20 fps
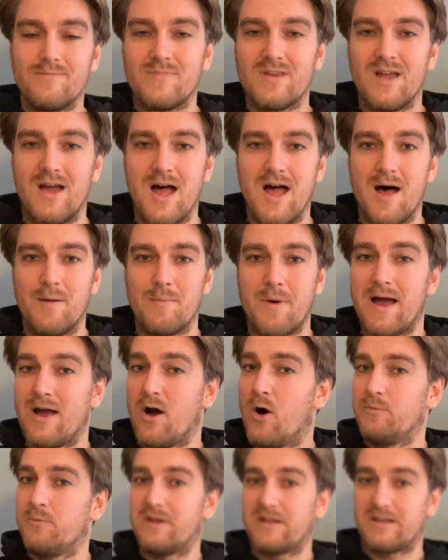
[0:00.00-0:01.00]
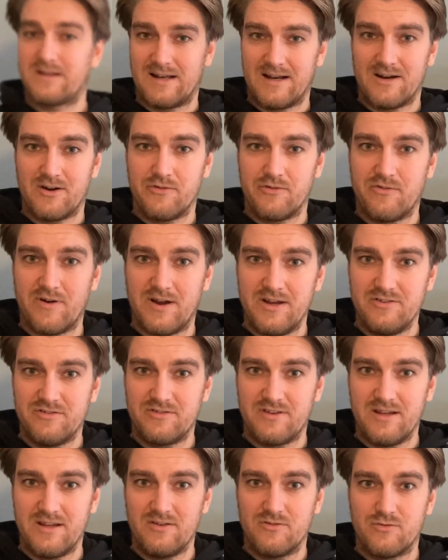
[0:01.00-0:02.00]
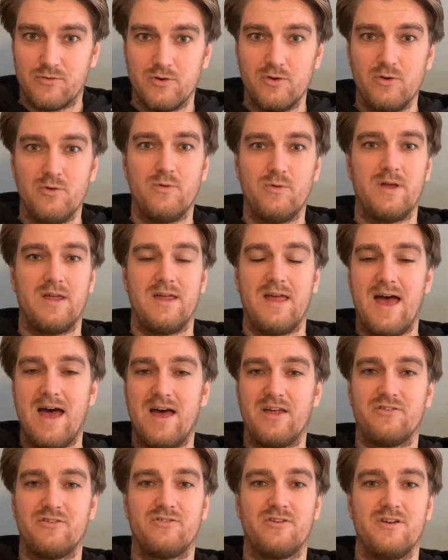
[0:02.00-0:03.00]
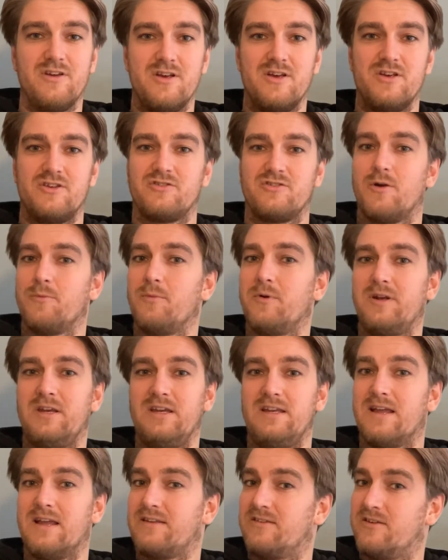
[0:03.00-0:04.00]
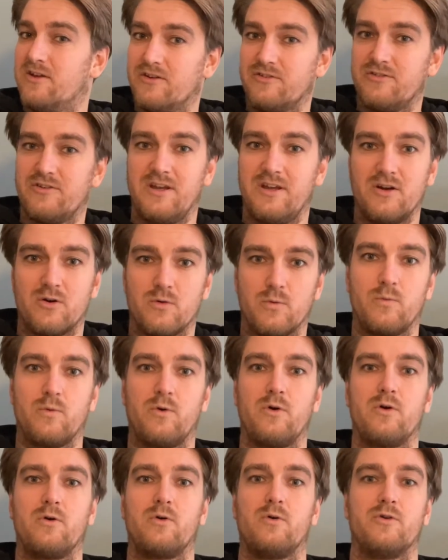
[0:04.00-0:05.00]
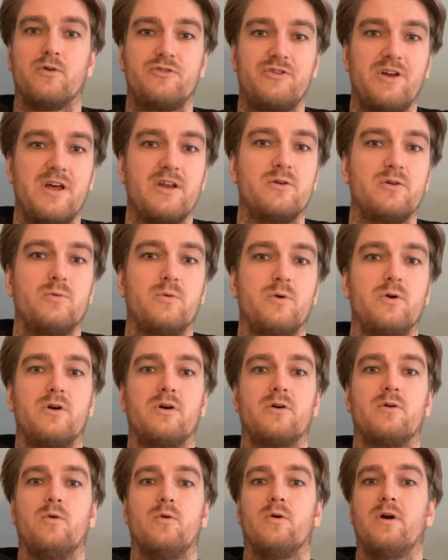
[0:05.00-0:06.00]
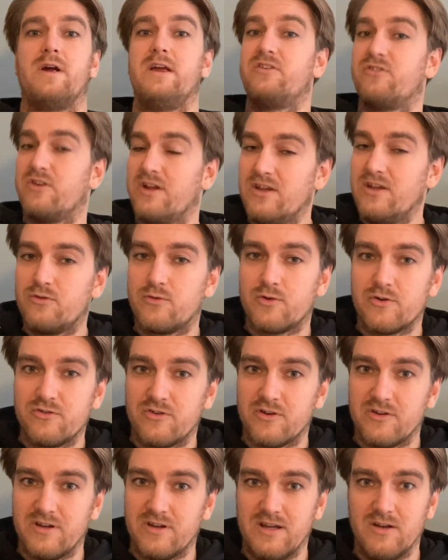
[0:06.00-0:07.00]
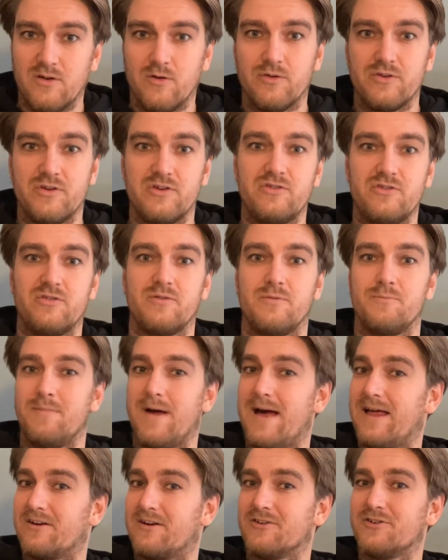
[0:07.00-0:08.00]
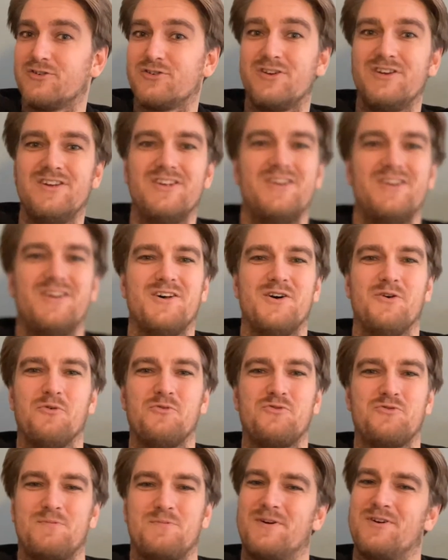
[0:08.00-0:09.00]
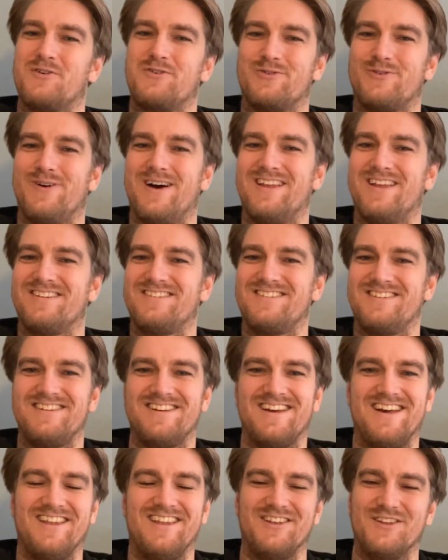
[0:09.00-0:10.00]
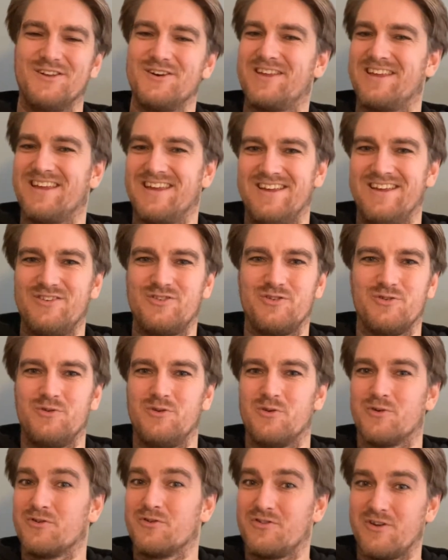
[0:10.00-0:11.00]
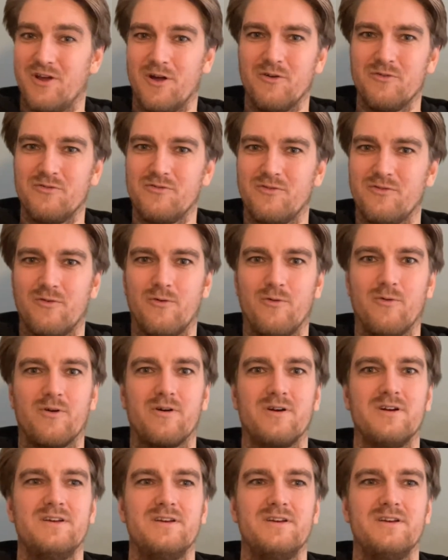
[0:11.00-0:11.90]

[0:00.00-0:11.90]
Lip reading: I hope that clarifies things for you as somebody that does inner work or shadow work, or is interested in all these matters of spirituality and looking into yourself, or